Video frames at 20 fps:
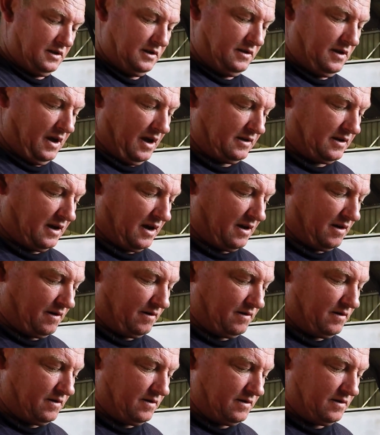There's
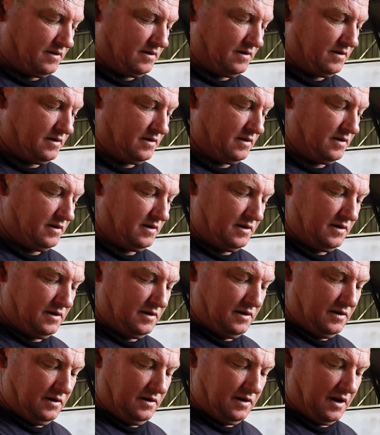our
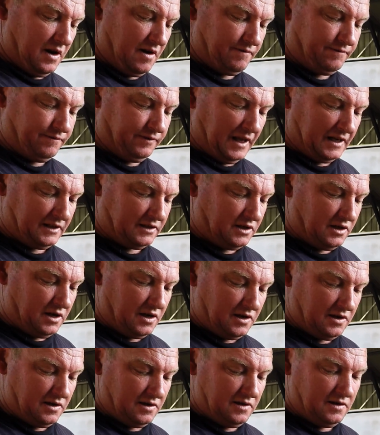now fletched
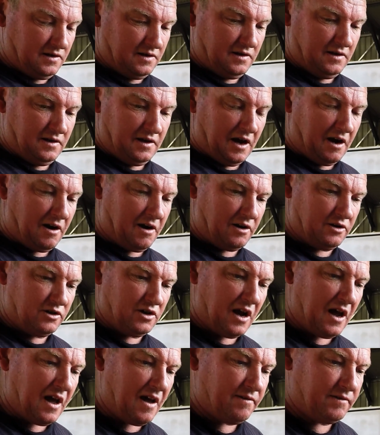arrow
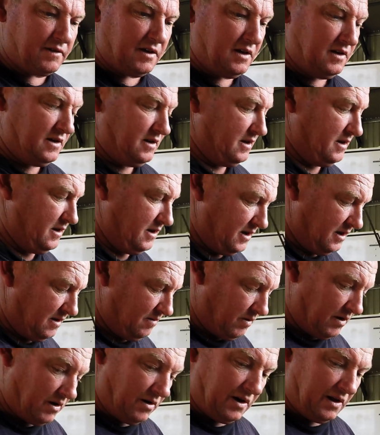shaft.
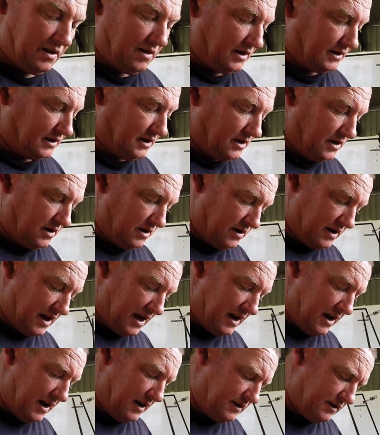What I like to do
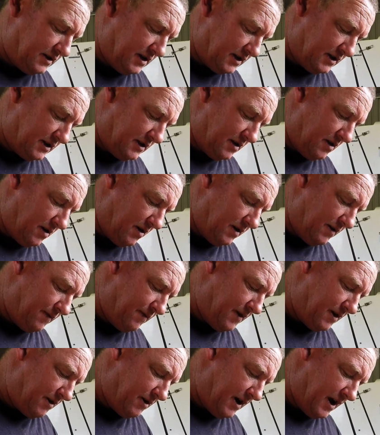then is just on the
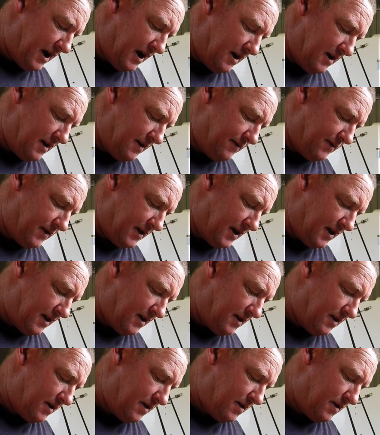very end of the
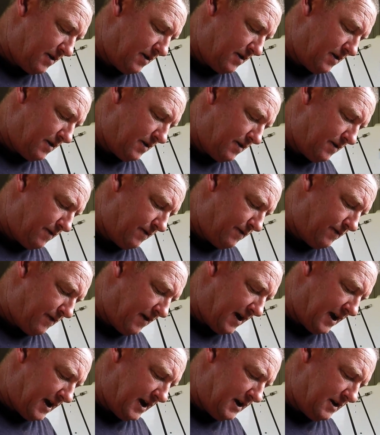
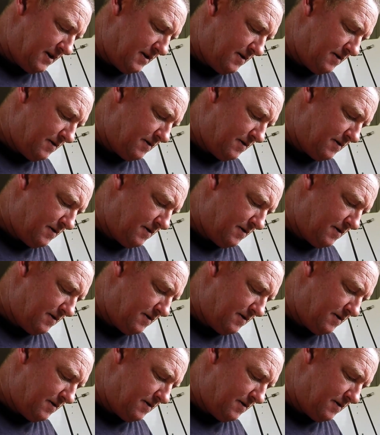vein,